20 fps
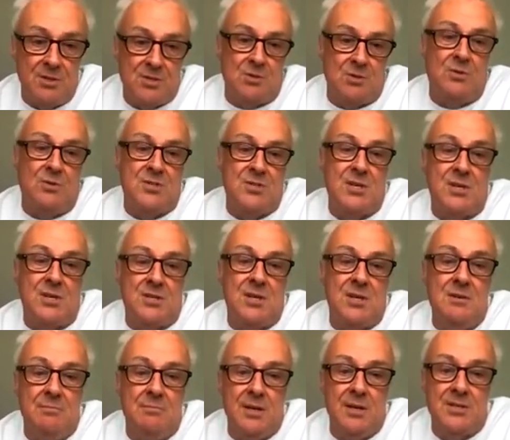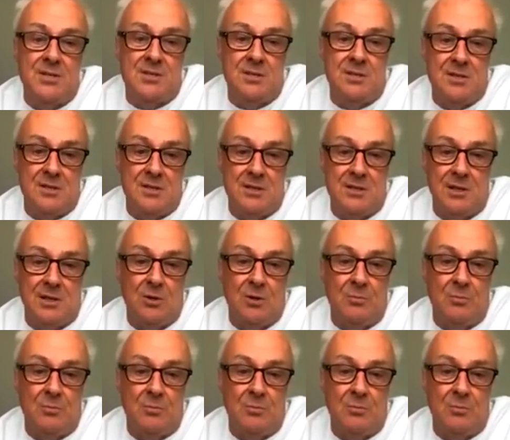or 16 bits and a lot more